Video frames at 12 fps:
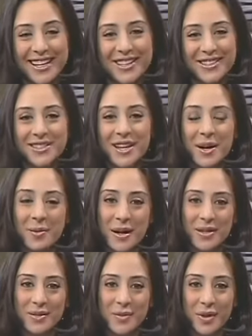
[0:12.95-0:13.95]
Here to talk
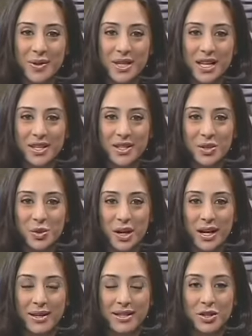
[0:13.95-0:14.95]
about some of those latest
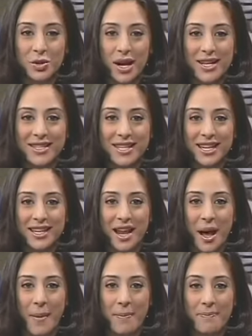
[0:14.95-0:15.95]
trends
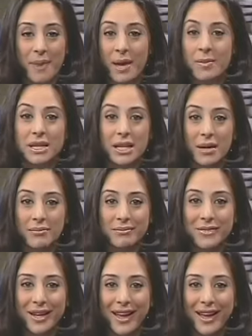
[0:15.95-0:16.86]
in uh, babydom,